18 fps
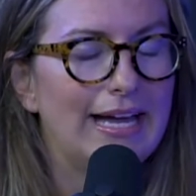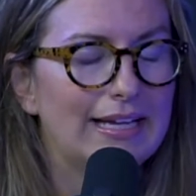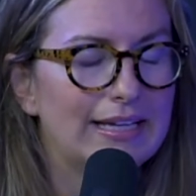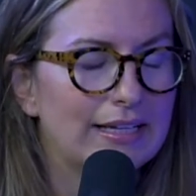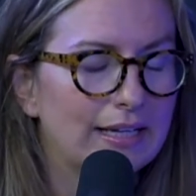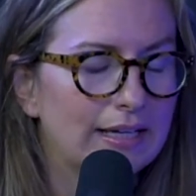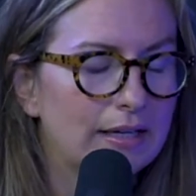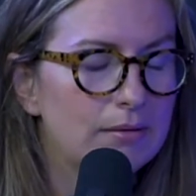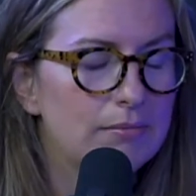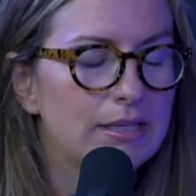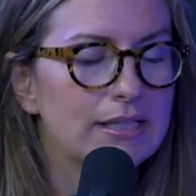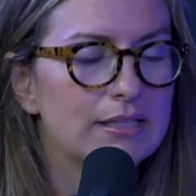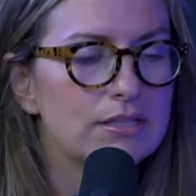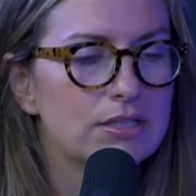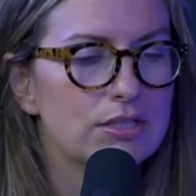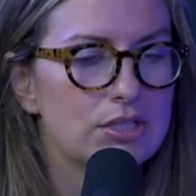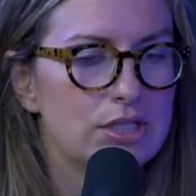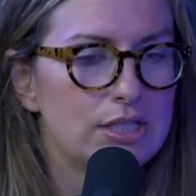coming
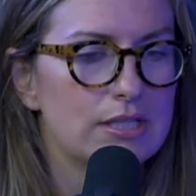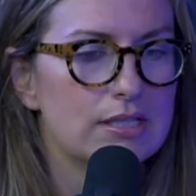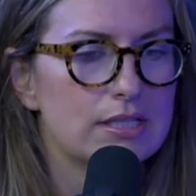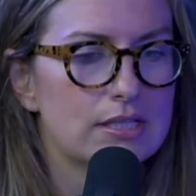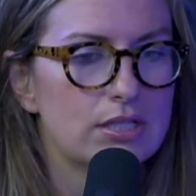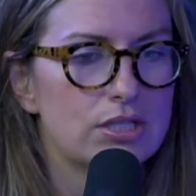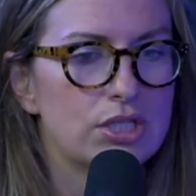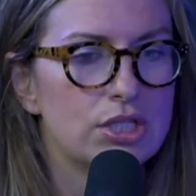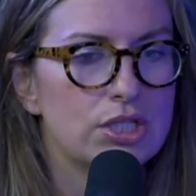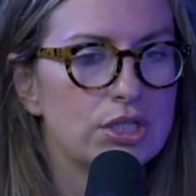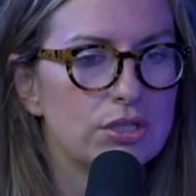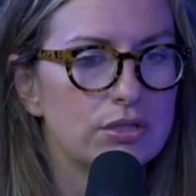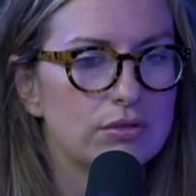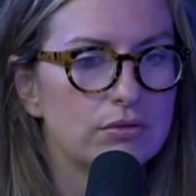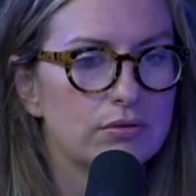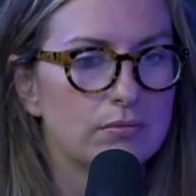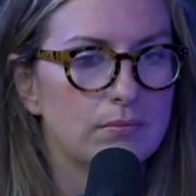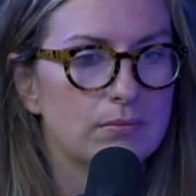to Jesus'
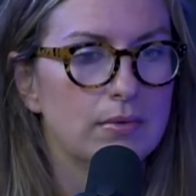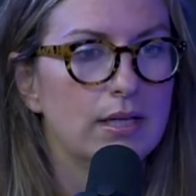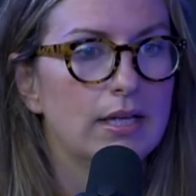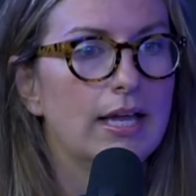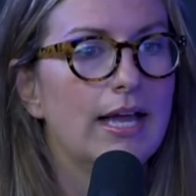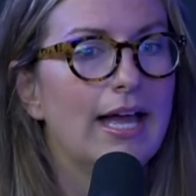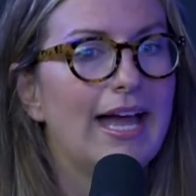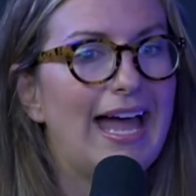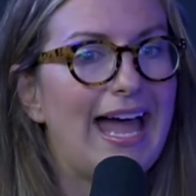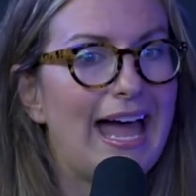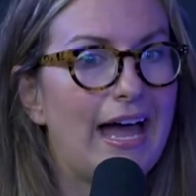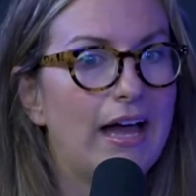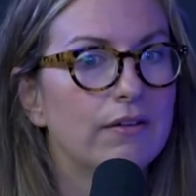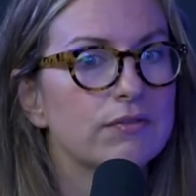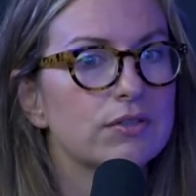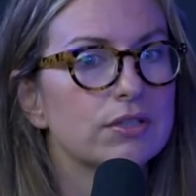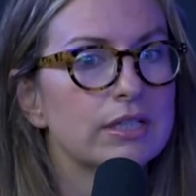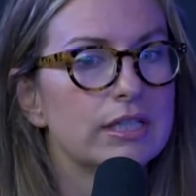tomb
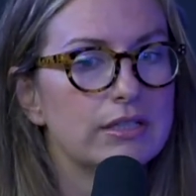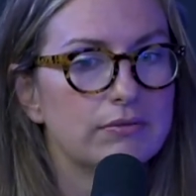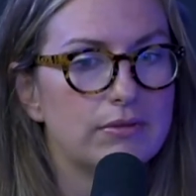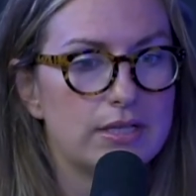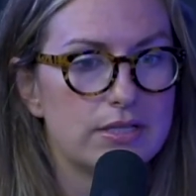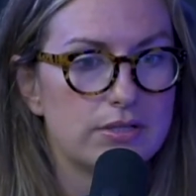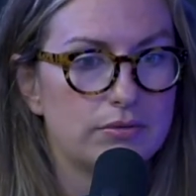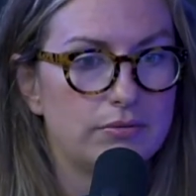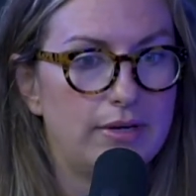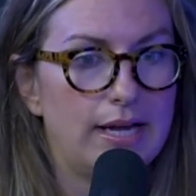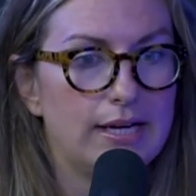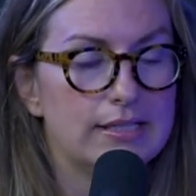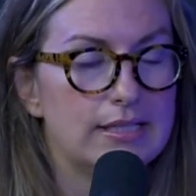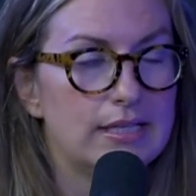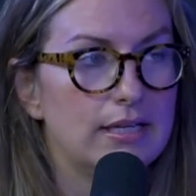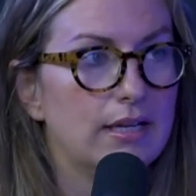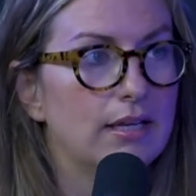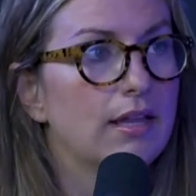after he
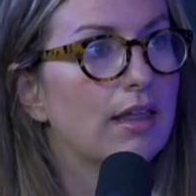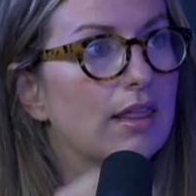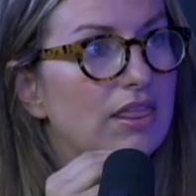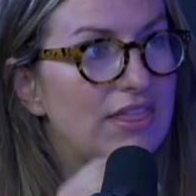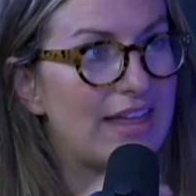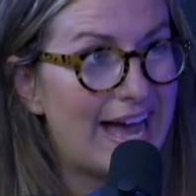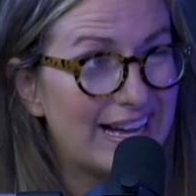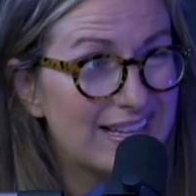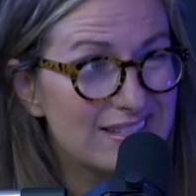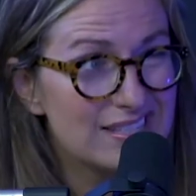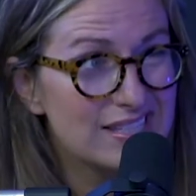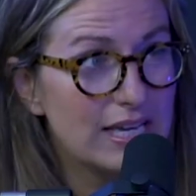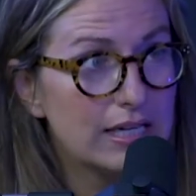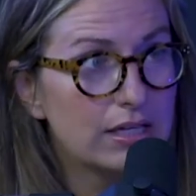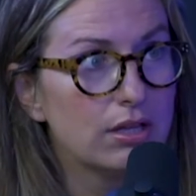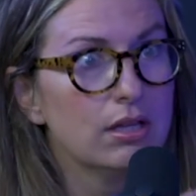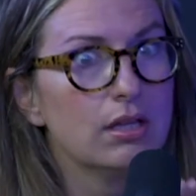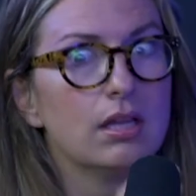resurrected, that's
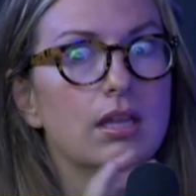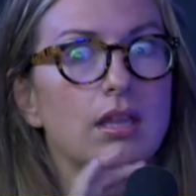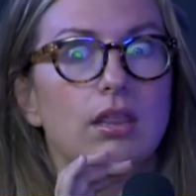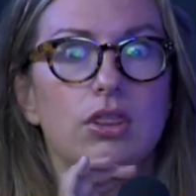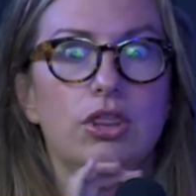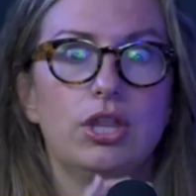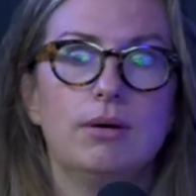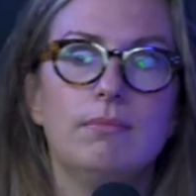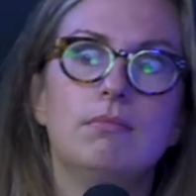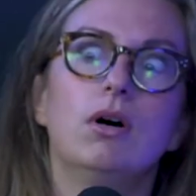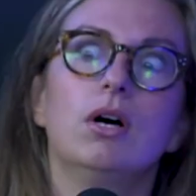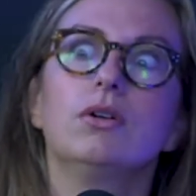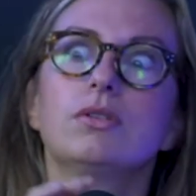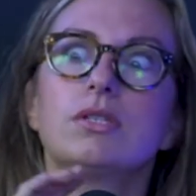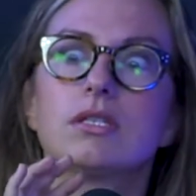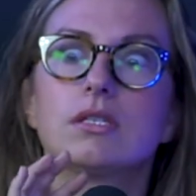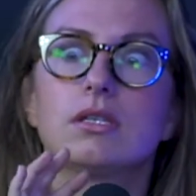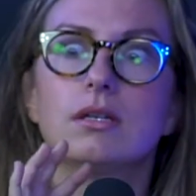like the
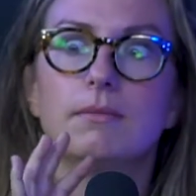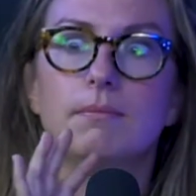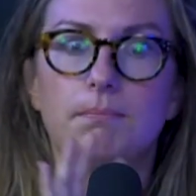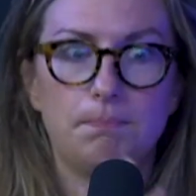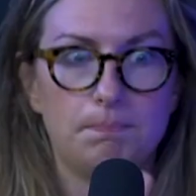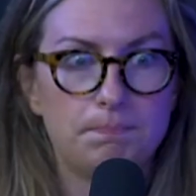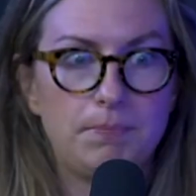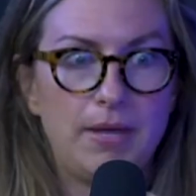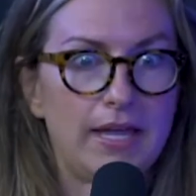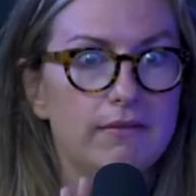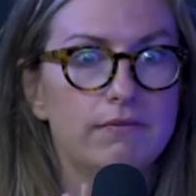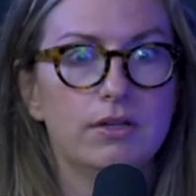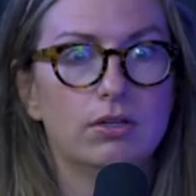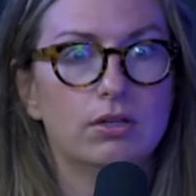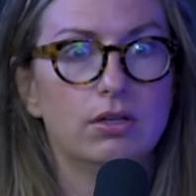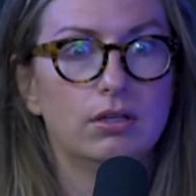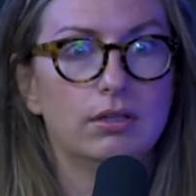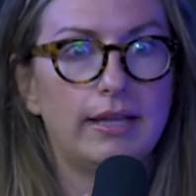most
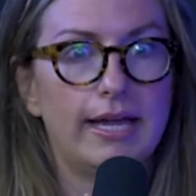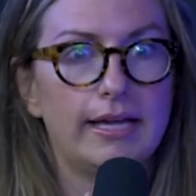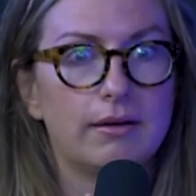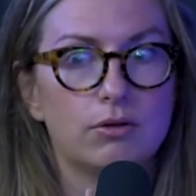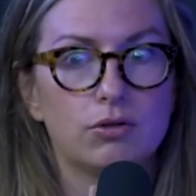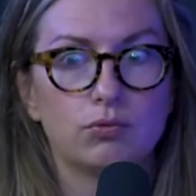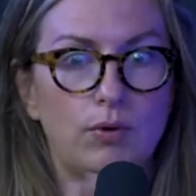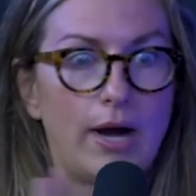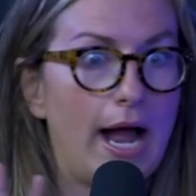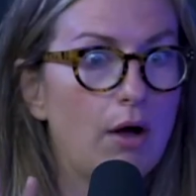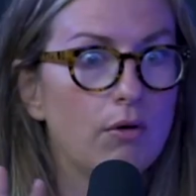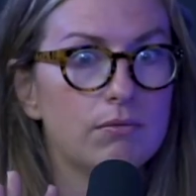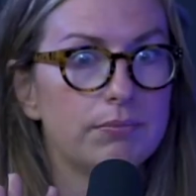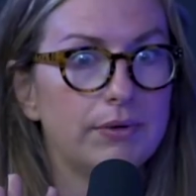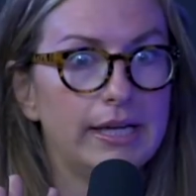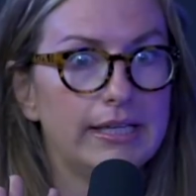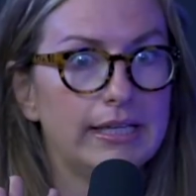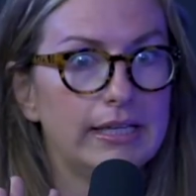pivotal, like
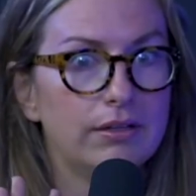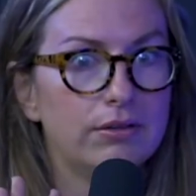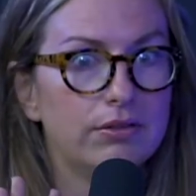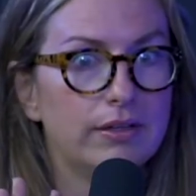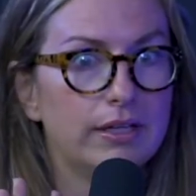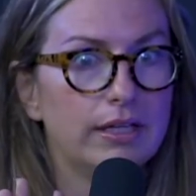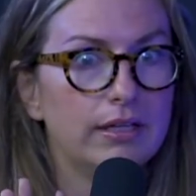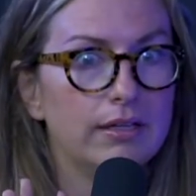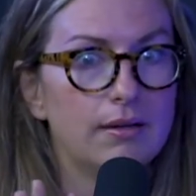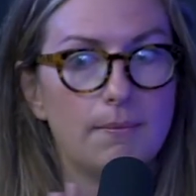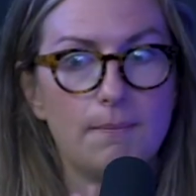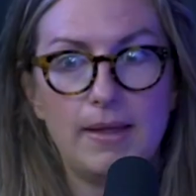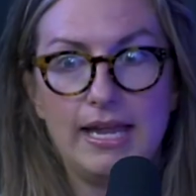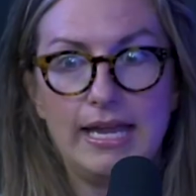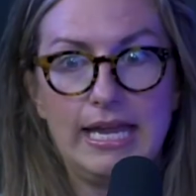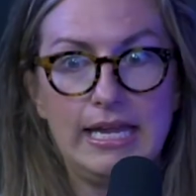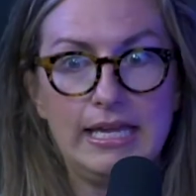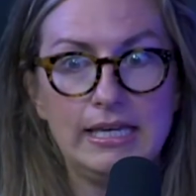groundbreaking thing
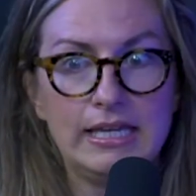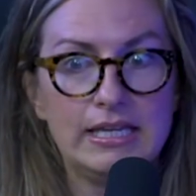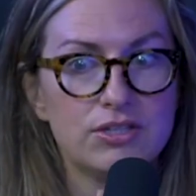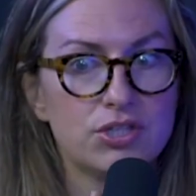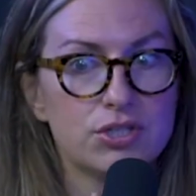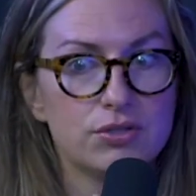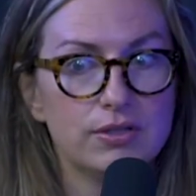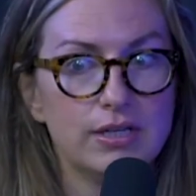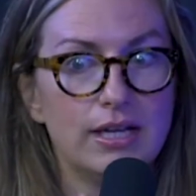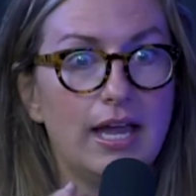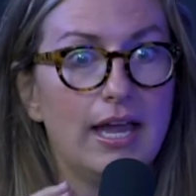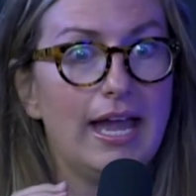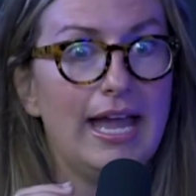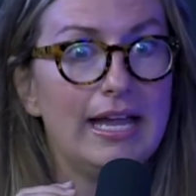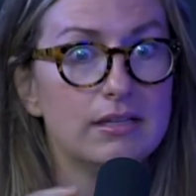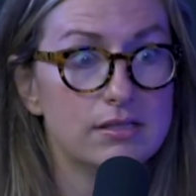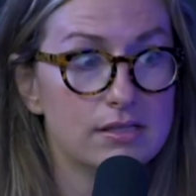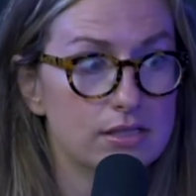in history,
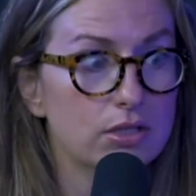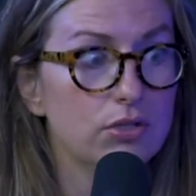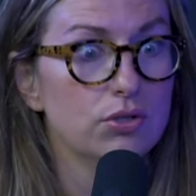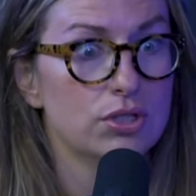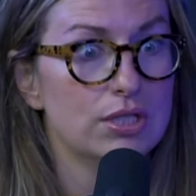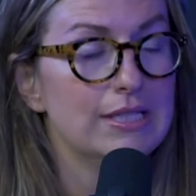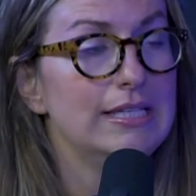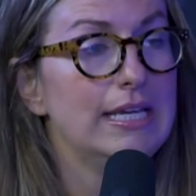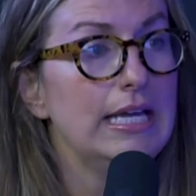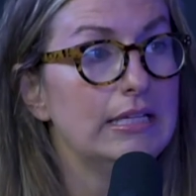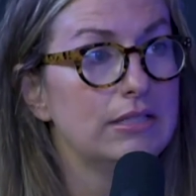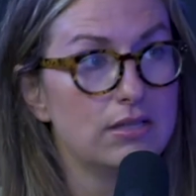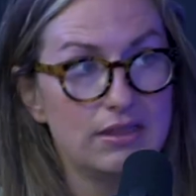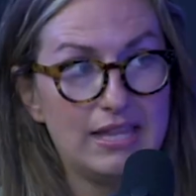and still to date